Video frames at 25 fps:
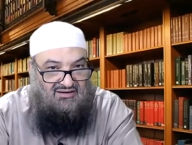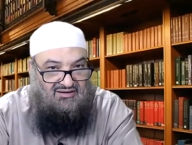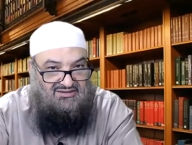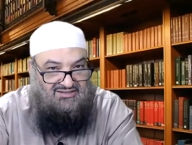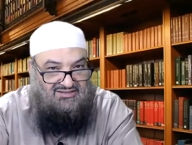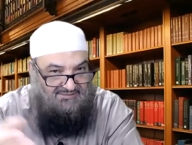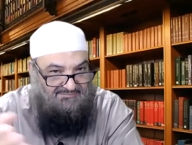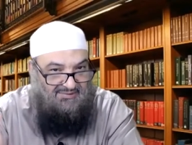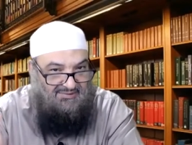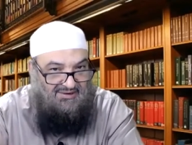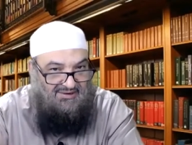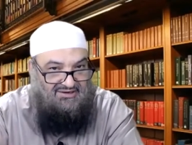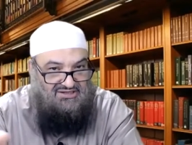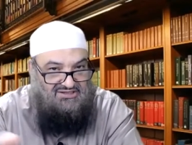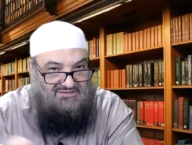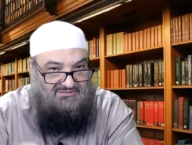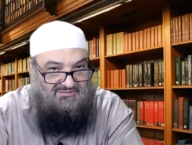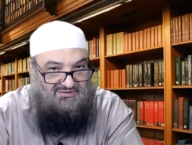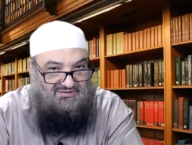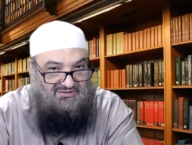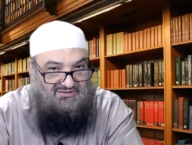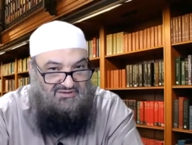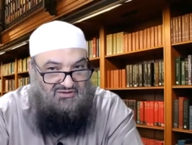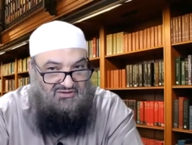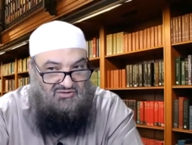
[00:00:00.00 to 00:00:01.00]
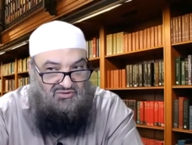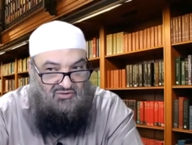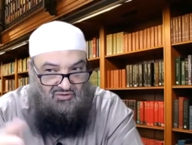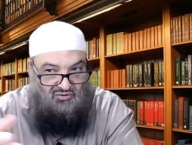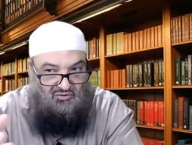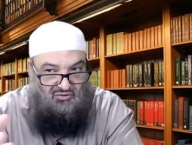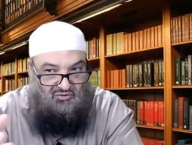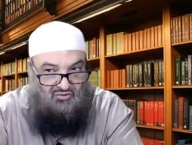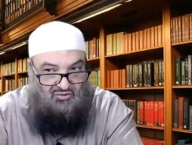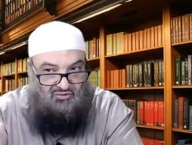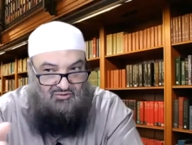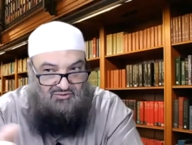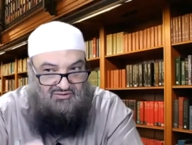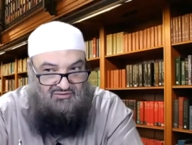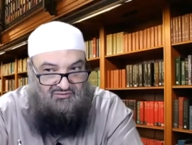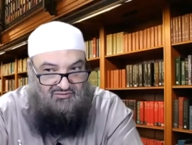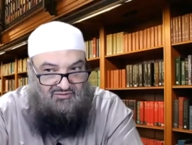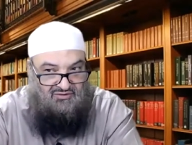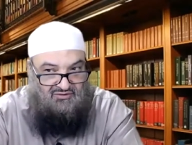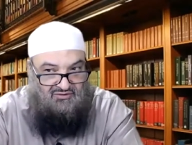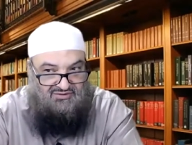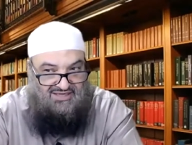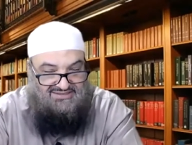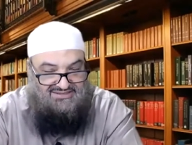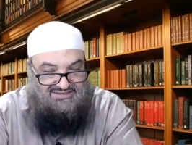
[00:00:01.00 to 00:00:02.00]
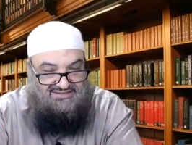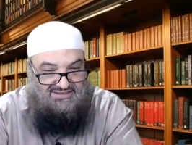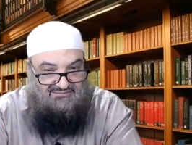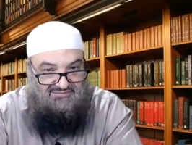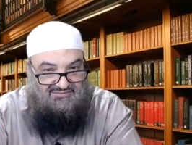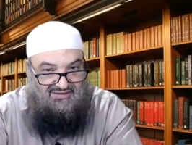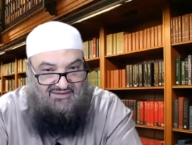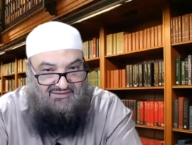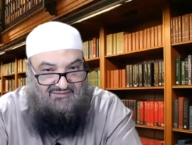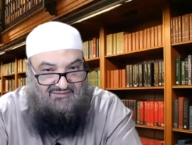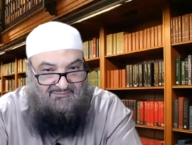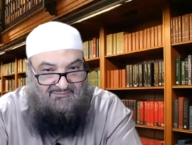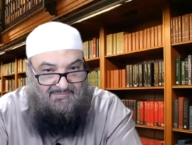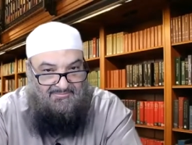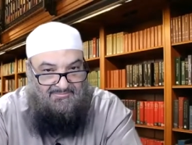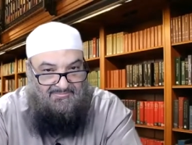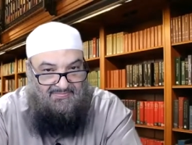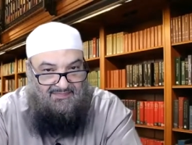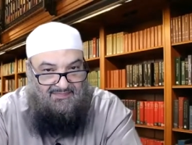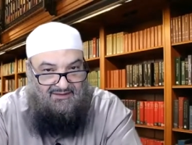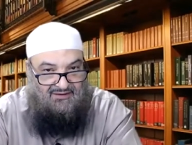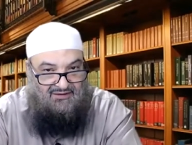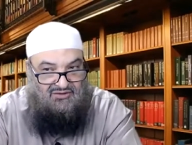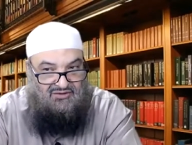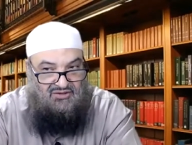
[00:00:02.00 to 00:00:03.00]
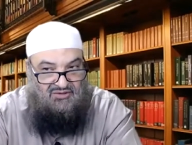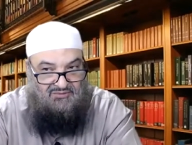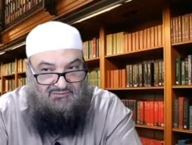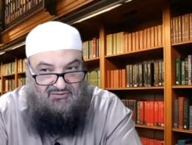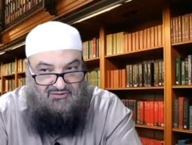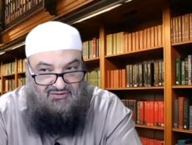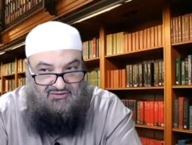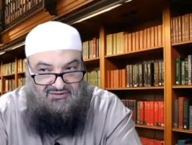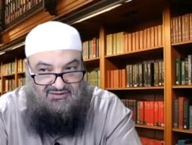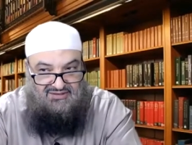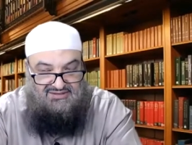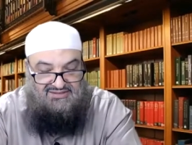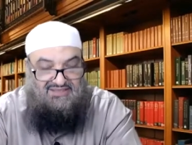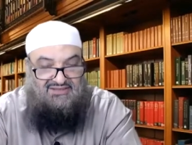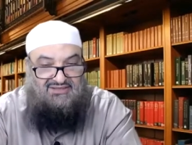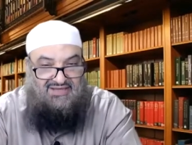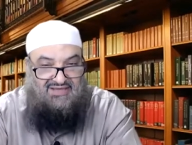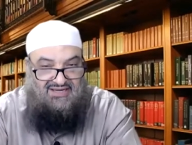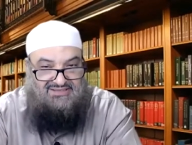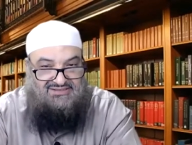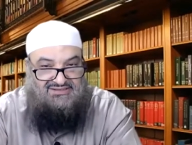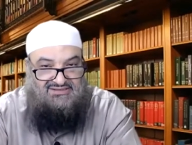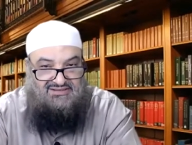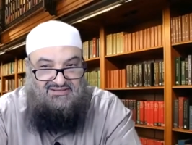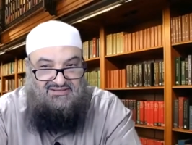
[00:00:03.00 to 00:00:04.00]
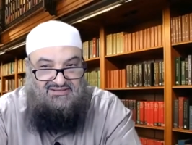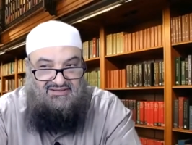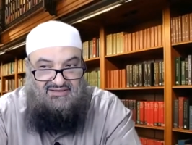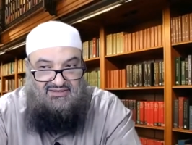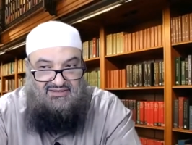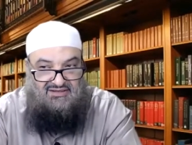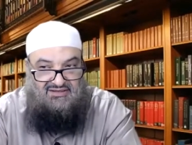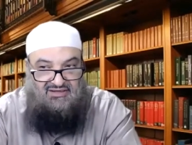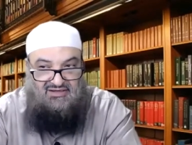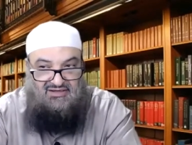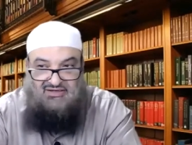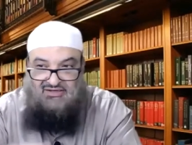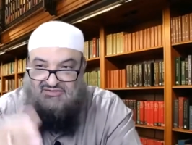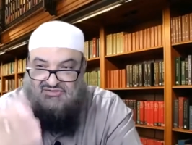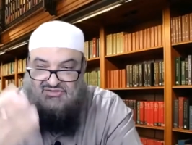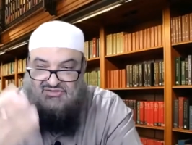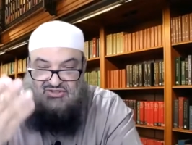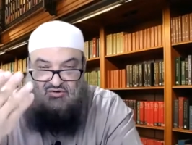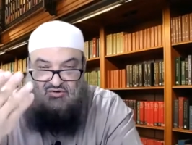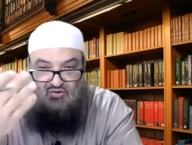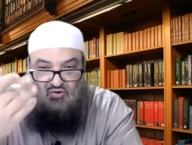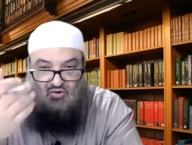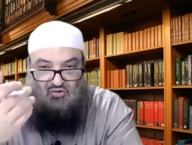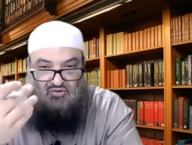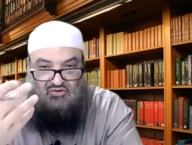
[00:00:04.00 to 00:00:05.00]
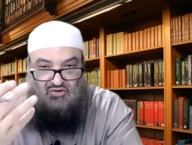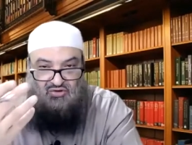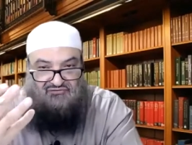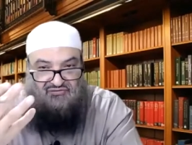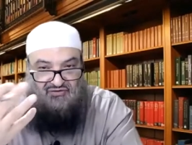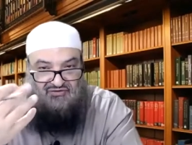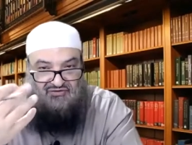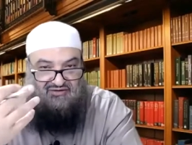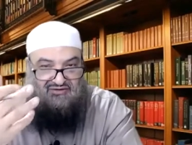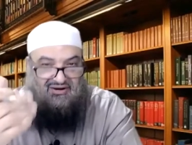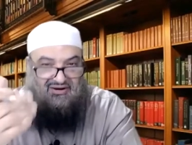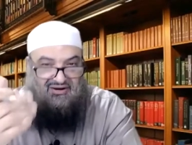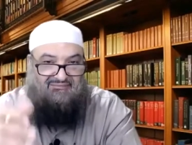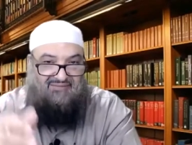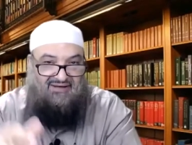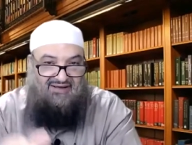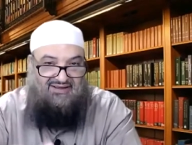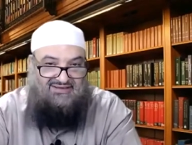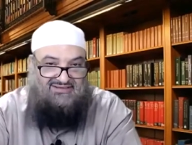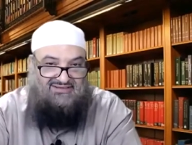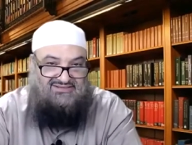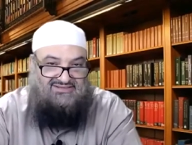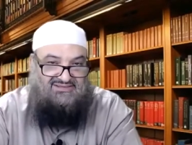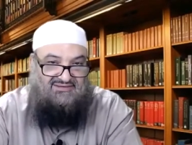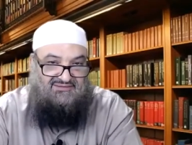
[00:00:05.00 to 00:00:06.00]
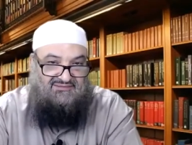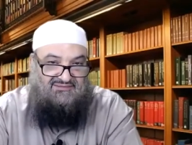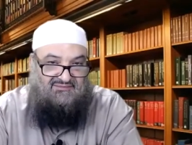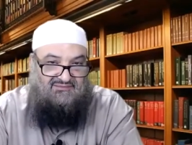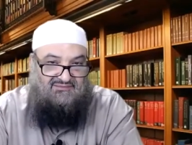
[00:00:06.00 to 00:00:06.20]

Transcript: Is it a punishment? Your old your testimony in your book?" He said, "Yes." So he called on for the rabbis.